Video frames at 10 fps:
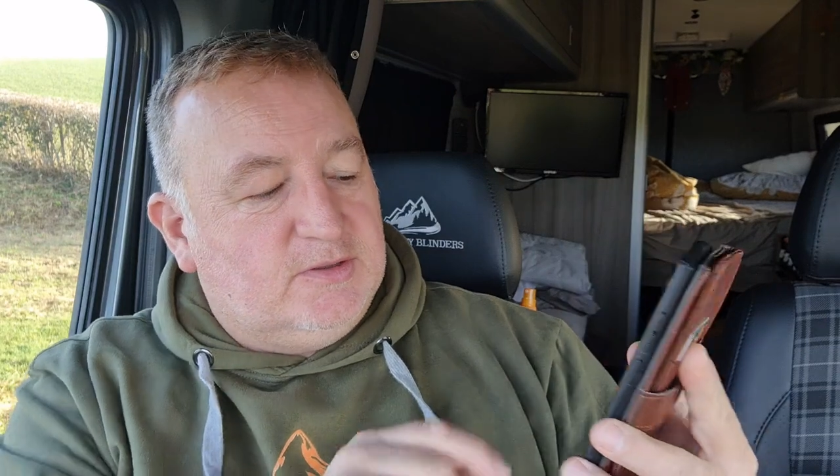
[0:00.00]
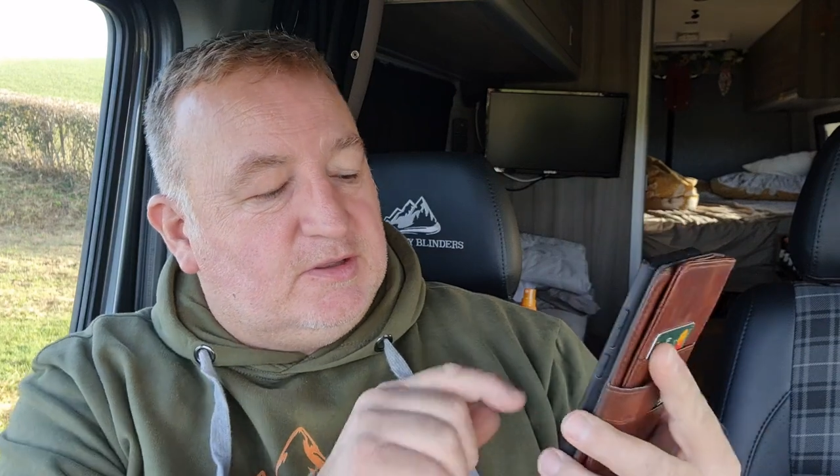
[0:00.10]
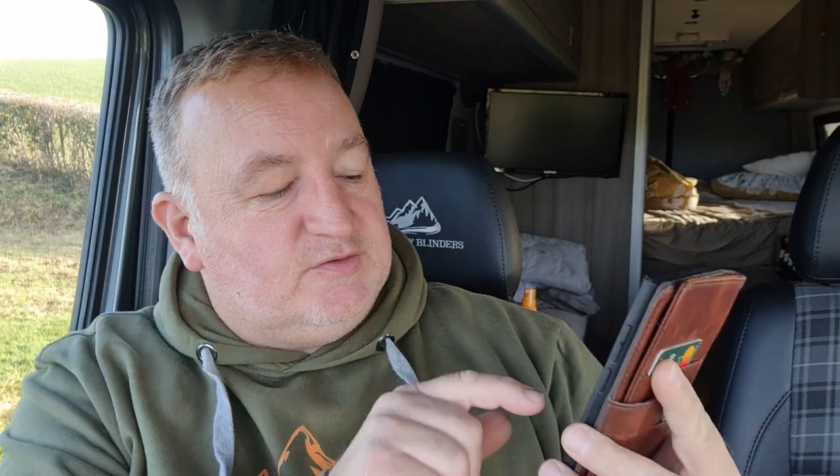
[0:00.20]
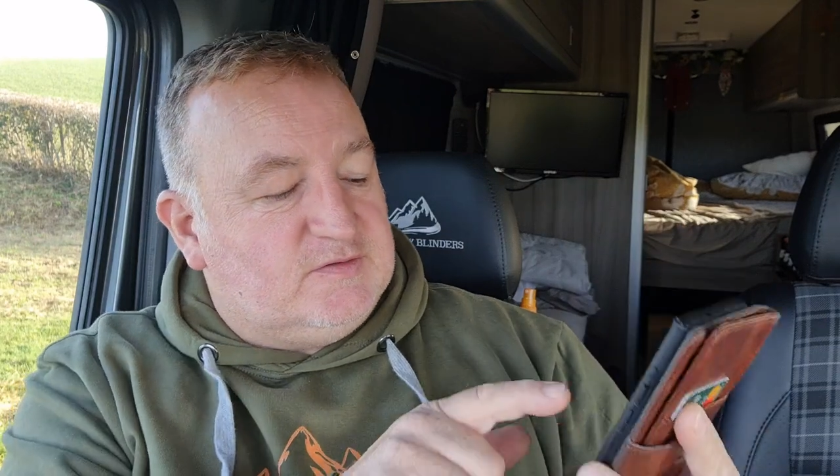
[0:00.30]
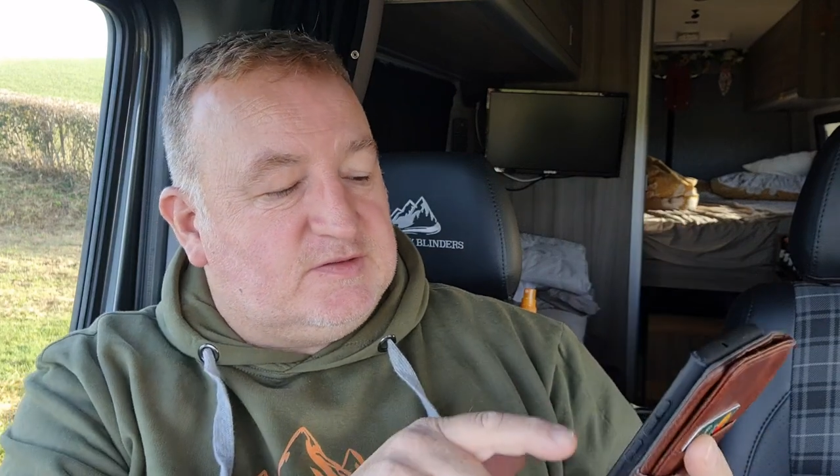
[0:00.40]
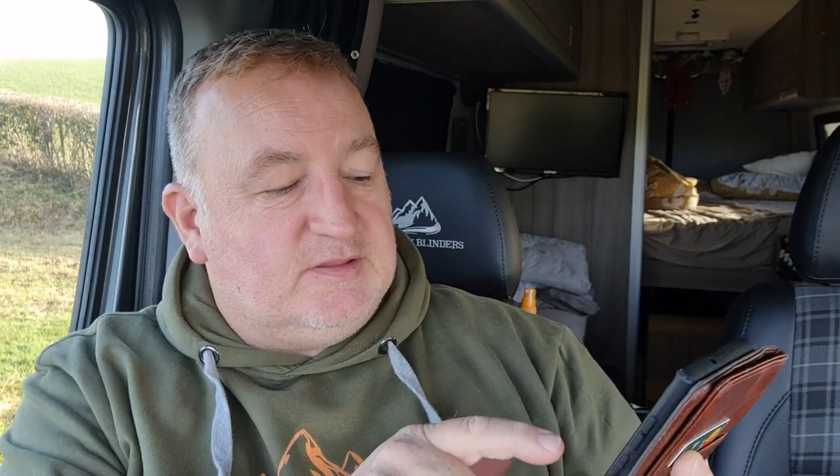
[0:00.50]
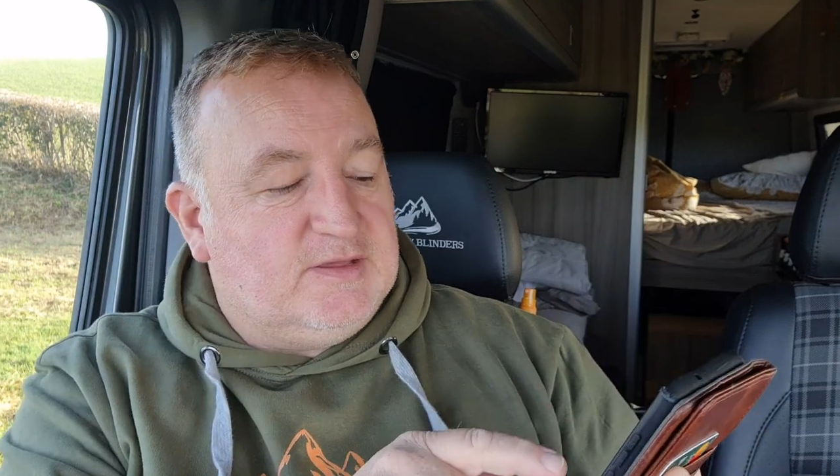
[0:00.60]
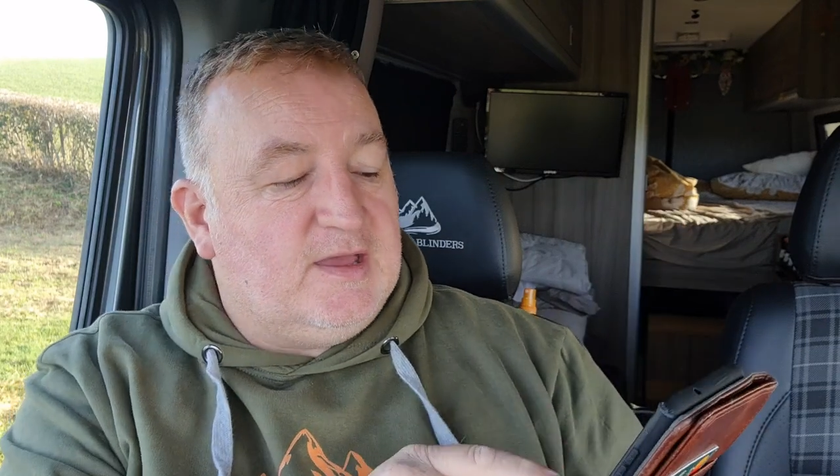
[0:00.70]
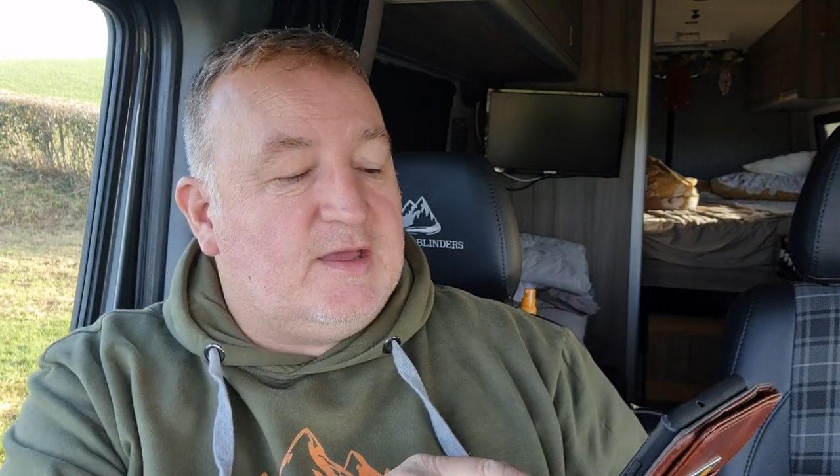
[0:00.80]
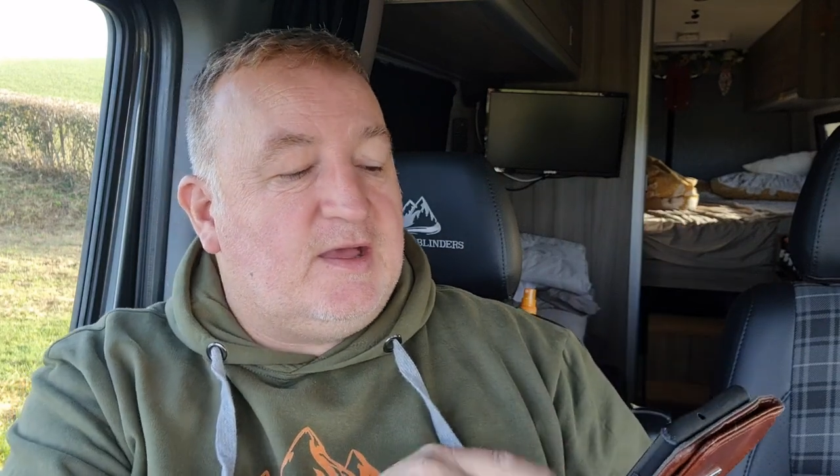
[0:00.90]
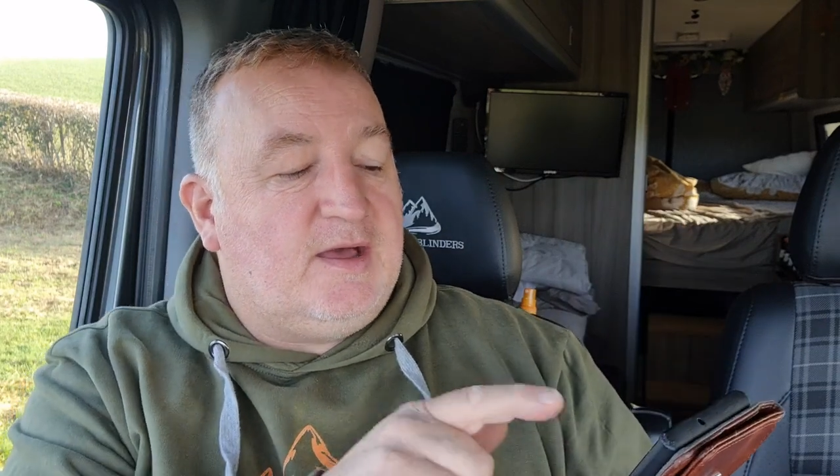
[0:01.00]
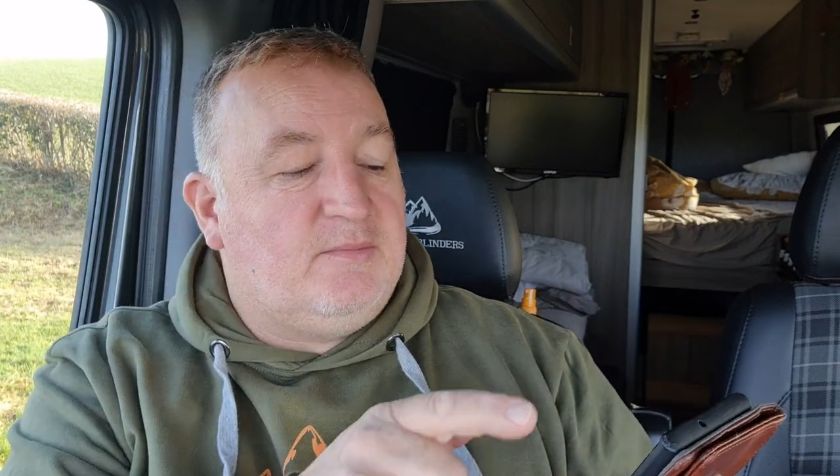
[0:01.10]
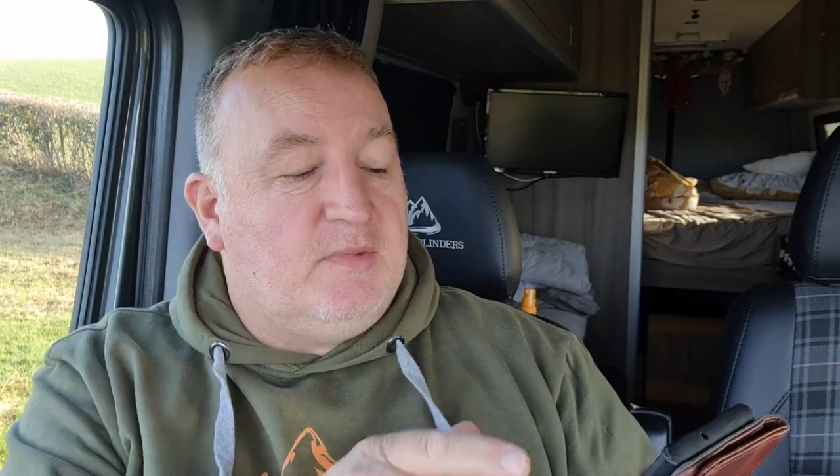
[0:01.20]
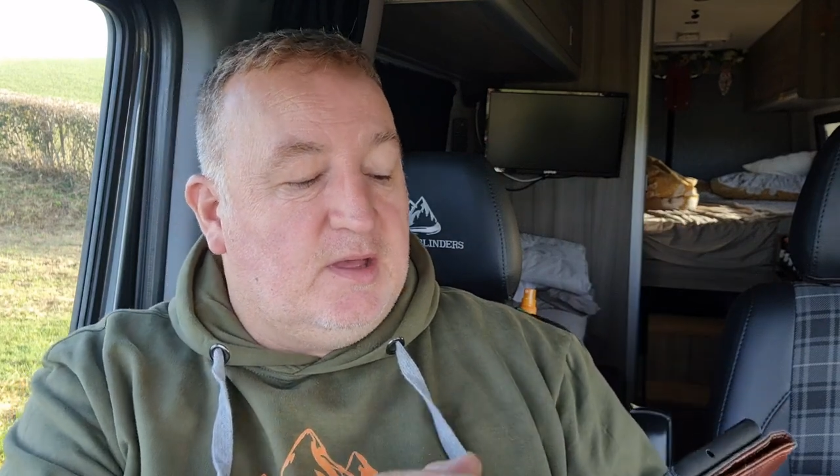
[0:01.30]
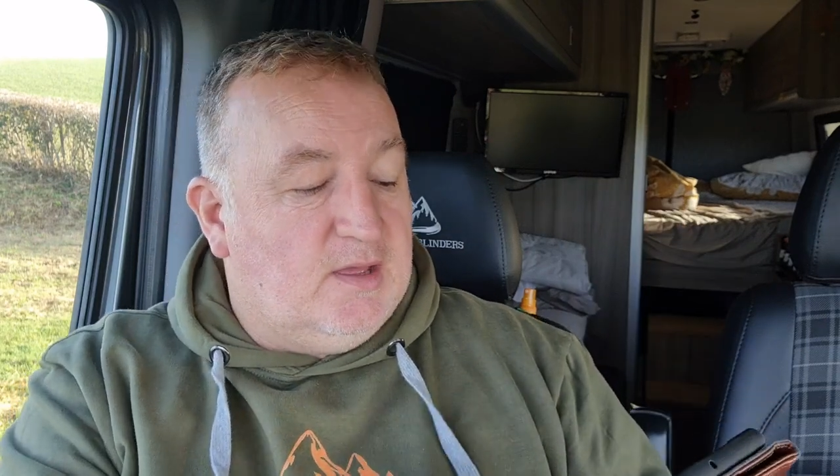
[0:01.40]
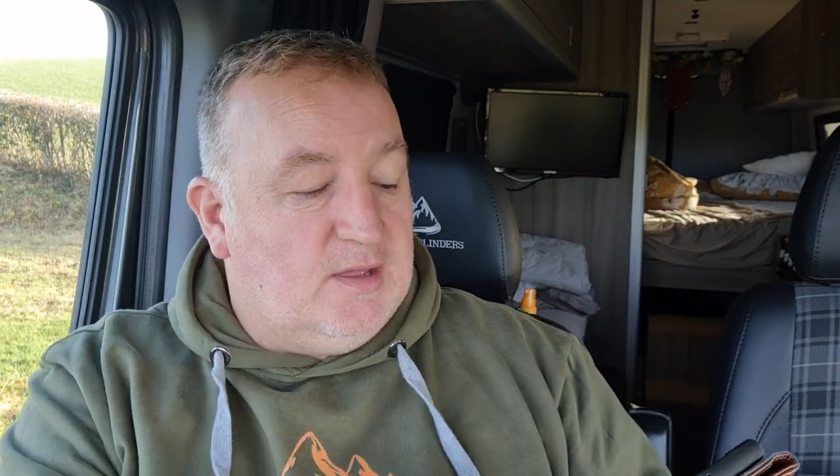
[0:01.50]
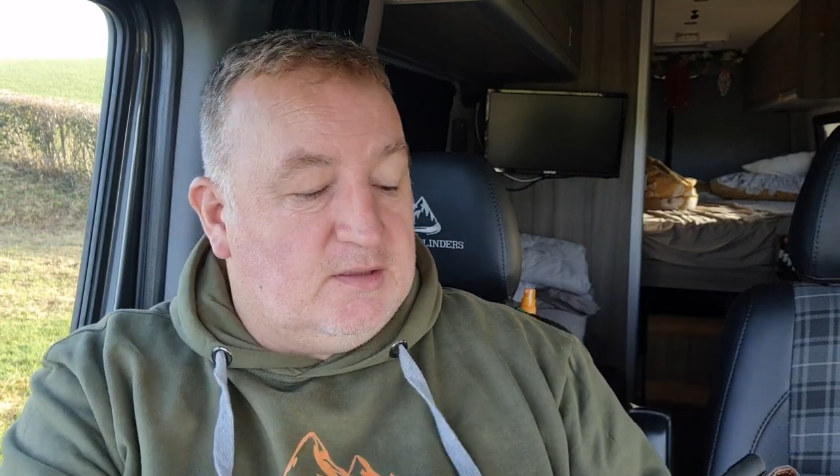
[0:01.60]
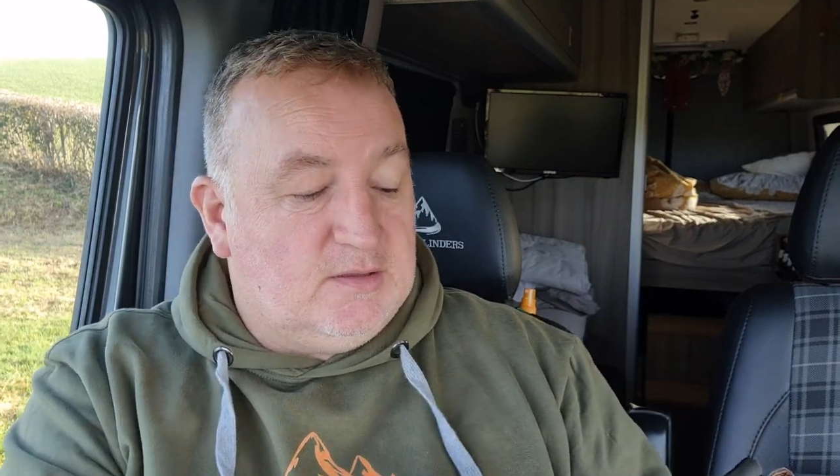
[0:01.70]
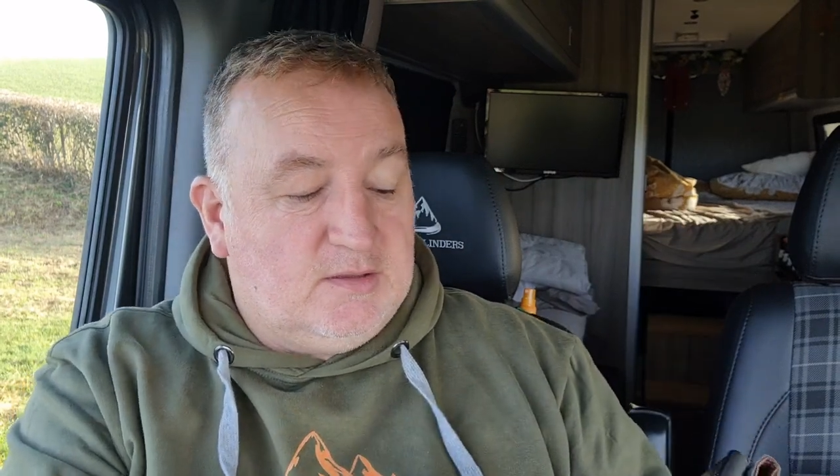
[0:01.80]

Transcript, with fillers: As you can see there, I'm, uh,